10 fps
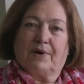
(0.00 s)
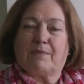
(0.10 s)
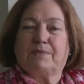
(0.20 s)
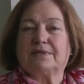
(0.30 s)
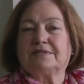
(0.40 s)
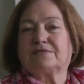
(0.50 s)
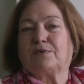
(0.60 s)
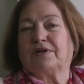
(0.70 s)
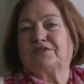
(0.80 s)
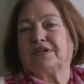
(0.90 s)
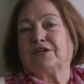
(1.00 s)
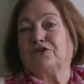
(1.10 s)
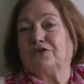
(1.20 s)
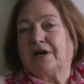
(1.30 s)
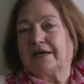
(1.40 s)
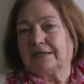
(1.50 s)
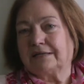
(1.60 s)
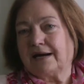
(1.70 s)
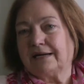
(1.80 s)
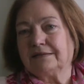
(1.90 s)
rebels wanting a
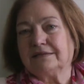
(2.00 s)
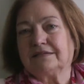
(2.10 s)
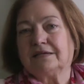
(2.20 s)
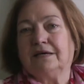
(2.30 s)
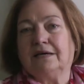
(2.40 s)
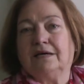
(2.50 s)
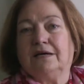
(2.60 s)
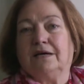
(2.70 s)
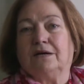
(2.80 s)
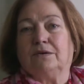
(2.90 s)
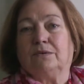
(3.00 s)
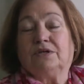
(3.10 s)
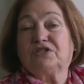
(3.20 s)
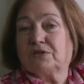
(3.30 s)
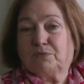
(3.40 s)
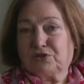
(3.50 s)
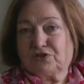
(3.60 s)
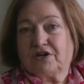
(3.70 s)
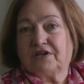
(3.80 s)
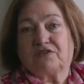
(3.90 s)
united Ireland, which the
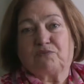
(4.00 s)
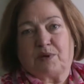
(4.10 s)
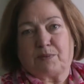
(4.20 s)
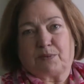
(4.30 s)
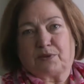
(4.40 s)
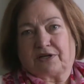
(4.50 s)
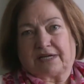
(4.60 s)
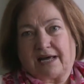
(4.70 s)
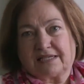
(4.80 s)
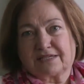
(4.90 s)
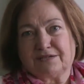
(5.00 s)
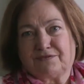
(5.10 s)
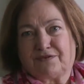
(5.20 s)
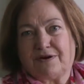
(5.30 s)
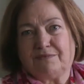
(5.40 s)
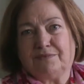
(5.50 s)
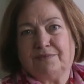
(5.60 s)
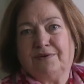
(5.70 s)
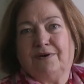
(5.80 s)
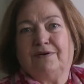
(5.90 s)
majority of people were not asking
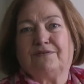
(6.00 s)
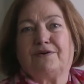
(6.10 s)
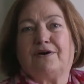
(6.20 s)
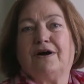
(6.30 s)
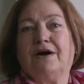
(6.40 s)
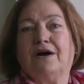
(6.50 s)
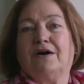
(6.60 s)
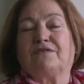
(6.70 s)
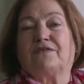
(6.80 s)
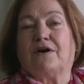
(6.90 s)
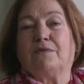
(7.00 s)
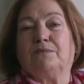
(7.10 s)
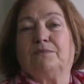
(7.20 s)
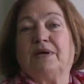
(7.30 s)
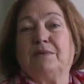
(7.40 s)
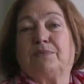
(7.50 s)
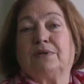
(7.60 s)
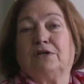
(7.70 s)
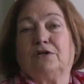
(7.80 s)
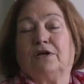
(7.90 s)
for
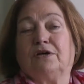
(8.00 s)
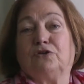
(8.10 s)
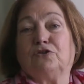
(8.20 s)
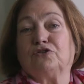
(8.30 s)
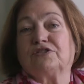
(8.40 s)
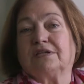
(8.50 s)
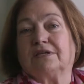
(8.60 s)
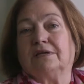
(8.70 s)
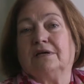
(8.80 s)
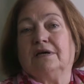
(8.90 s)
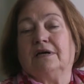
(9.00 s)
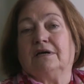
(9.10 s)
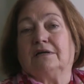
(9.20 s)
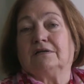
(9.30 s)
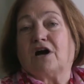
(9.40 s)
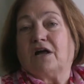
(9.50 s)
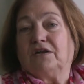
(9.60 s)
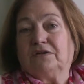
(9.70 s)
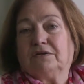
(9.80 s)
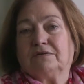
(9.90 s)
people using the
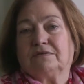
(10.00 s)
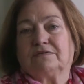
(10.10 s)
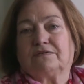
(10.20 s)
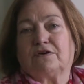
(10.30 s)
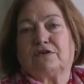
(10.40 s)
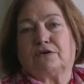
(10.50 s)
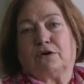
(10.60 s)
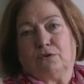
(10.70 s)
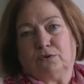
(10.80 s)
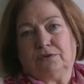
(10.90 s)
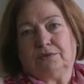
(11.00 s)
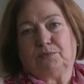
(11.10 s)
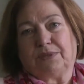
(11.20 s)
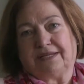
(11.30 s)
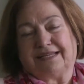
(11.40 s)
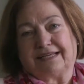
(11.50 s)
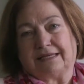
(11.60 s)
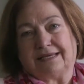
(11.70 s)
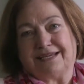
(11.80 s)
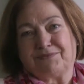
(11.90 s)
gun for their own
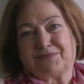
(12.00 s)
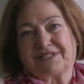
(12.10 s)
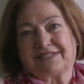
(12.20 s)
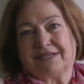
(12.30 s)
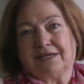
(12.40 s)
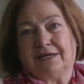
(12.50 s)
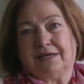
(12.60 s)
political aims,